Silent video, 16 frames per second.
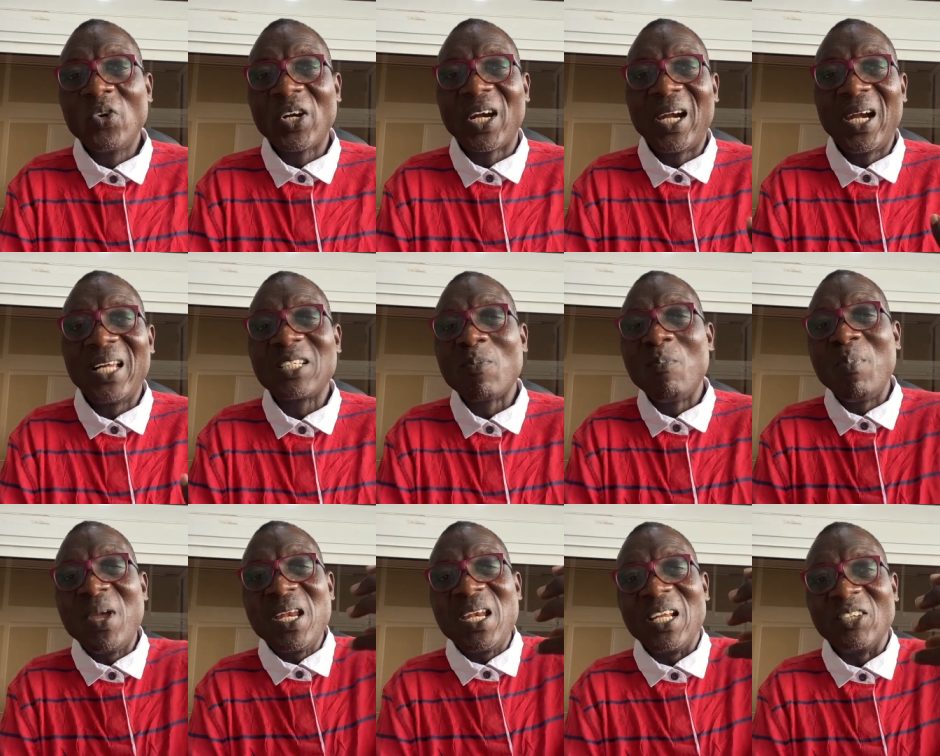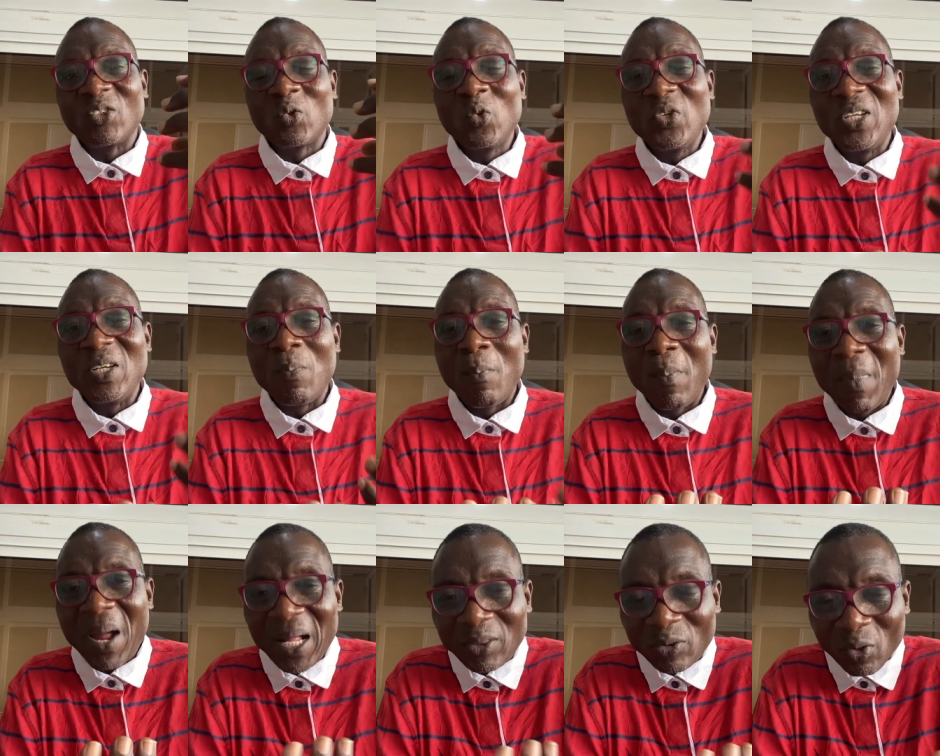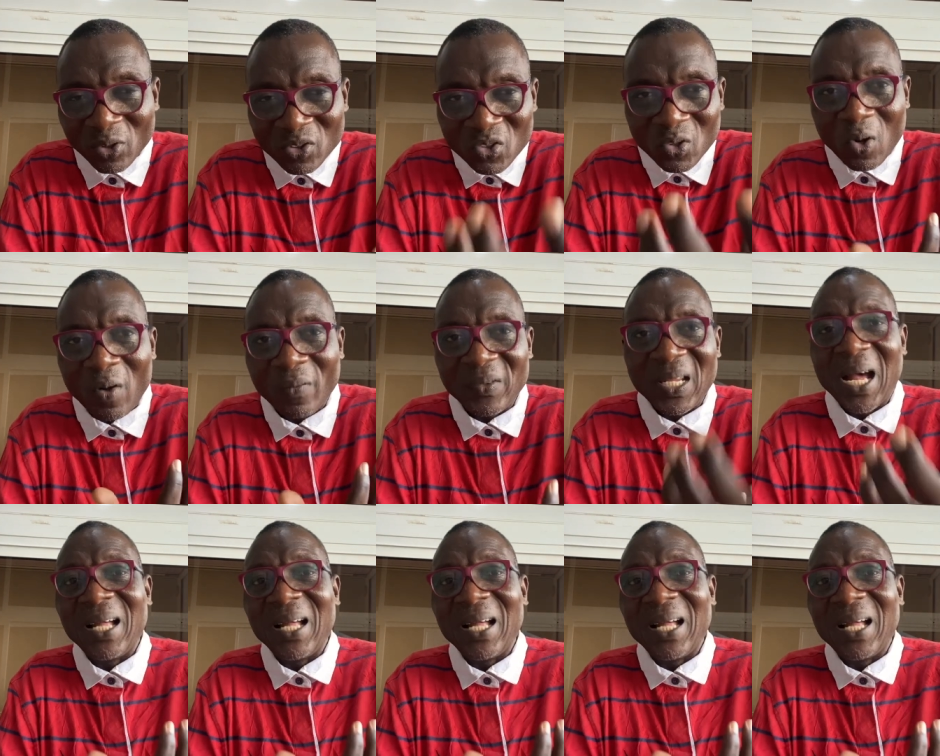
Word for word: create meanings through the methods of their